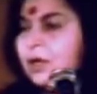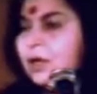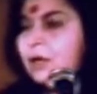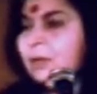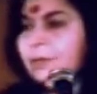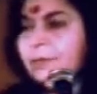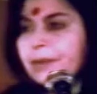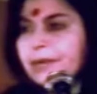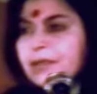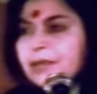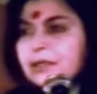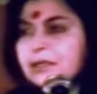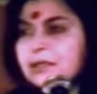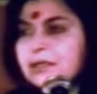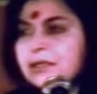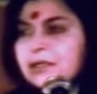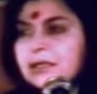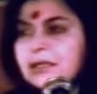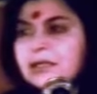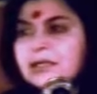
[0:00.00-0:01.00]
But
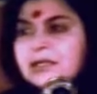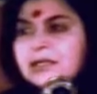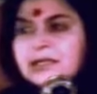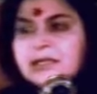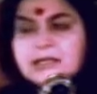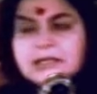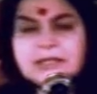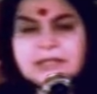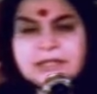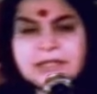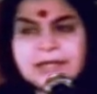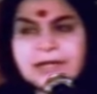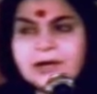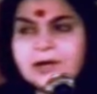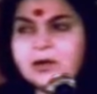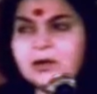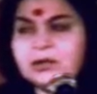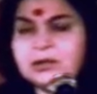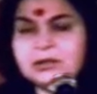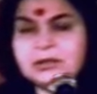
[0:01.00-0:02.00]
it
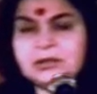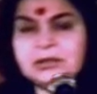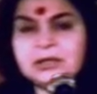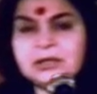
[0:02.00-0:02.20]
cannot